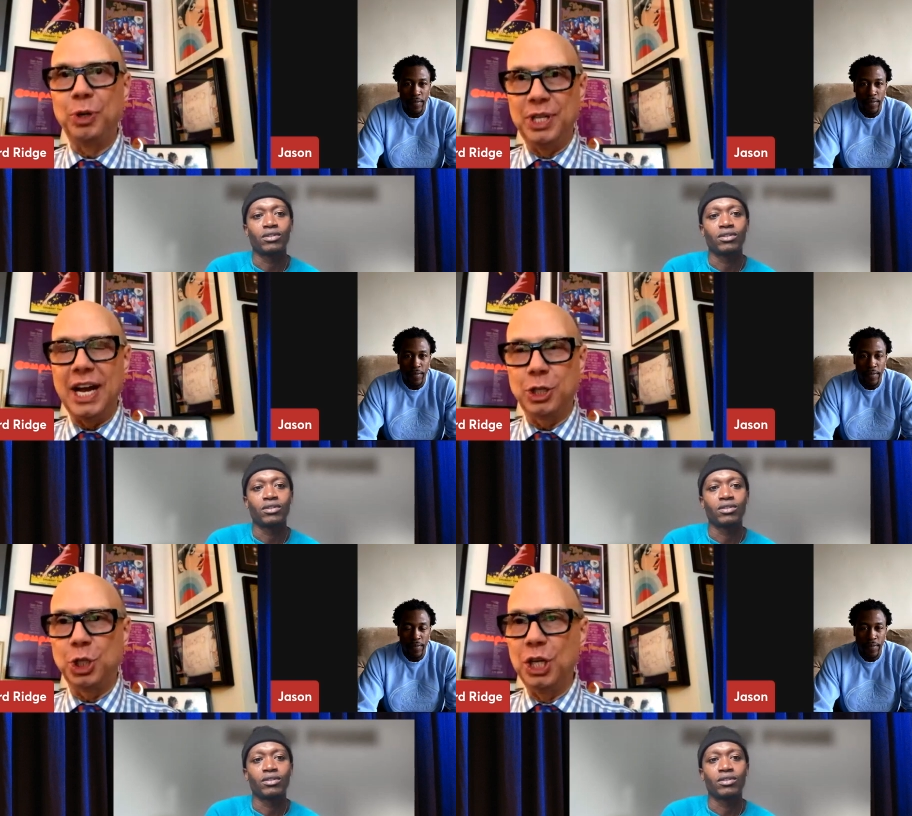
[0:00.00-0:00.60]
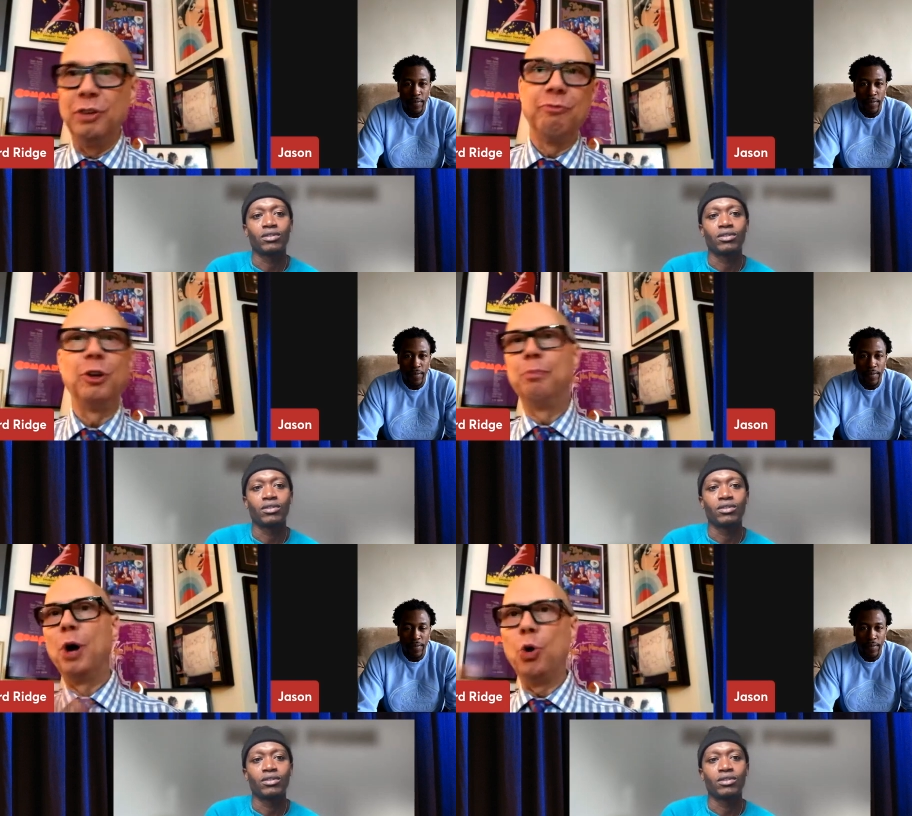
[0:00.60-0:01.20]
Speaker 1: production
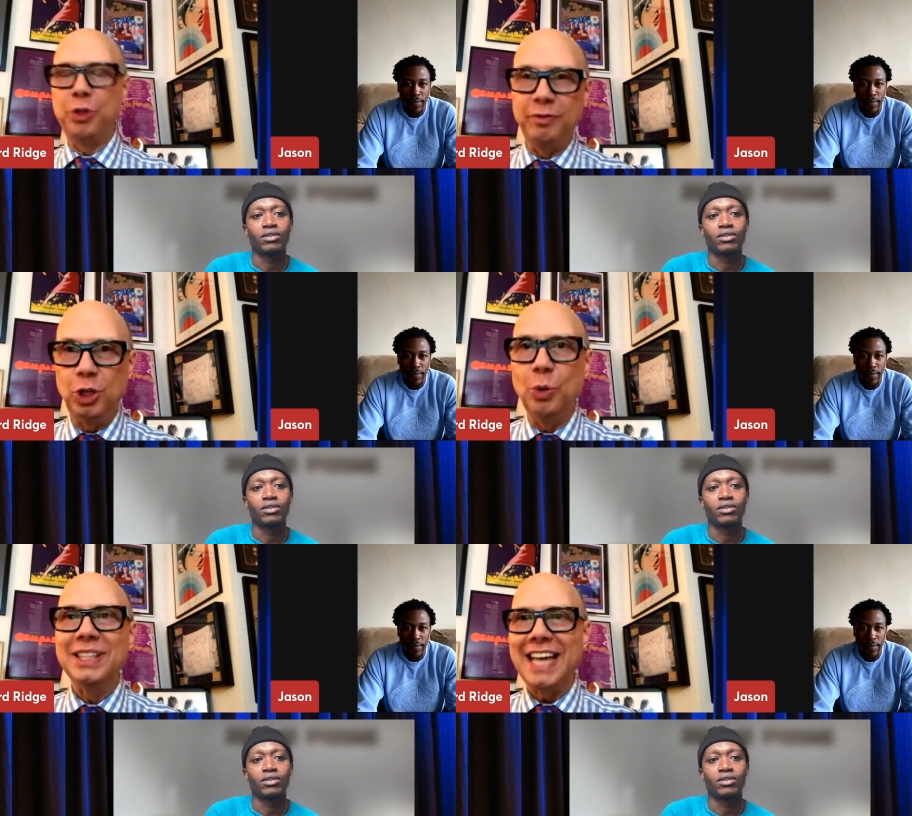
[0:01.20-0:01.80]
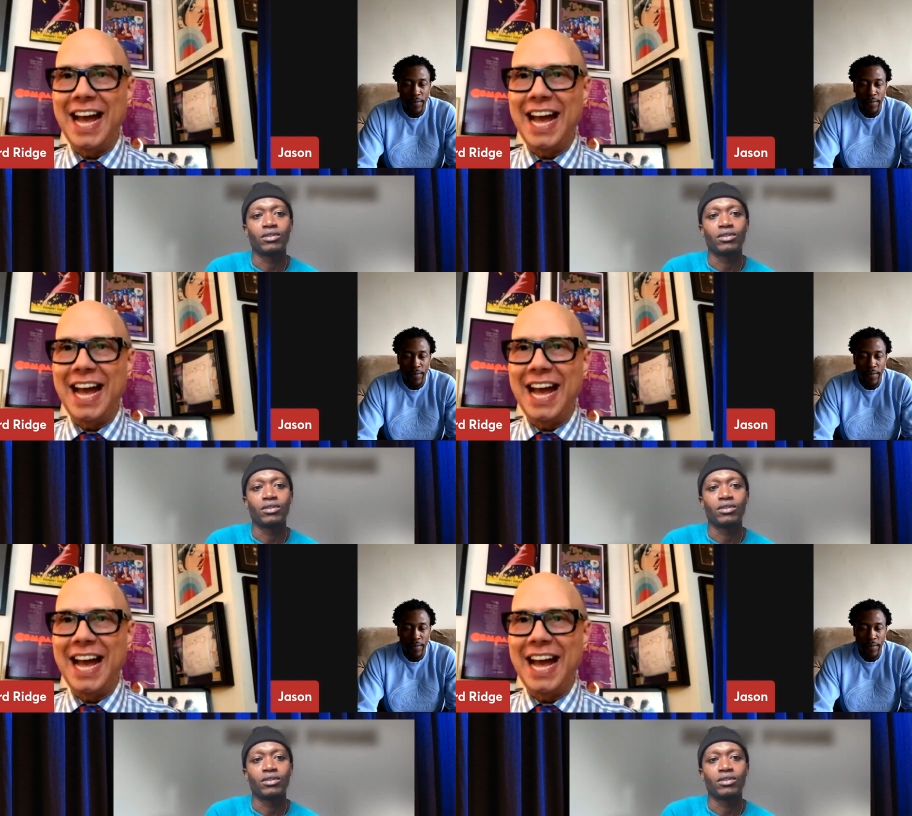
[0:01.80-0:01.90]
for both of you as